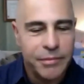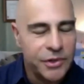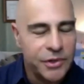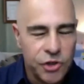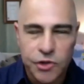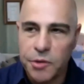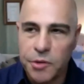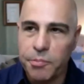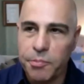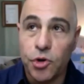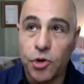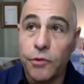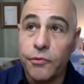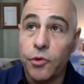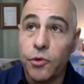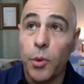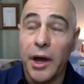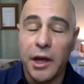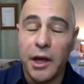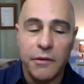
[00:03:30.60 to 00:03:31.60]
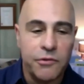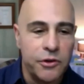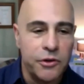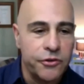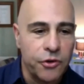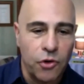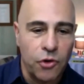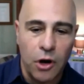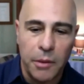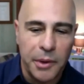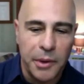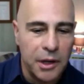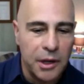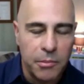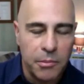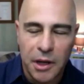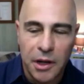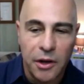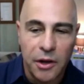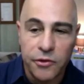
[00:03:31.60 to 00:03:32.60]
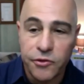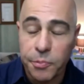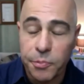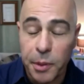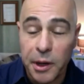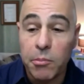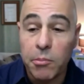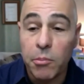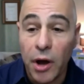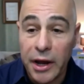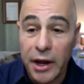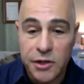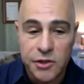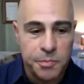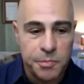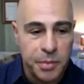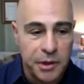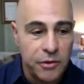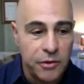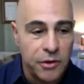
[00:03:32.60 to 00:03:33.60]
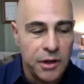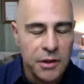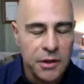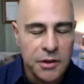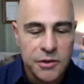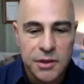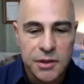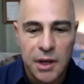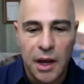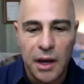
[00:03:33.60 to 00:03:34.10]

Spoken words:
It's just a beautiful way of describing it, Mello. It's been my experience,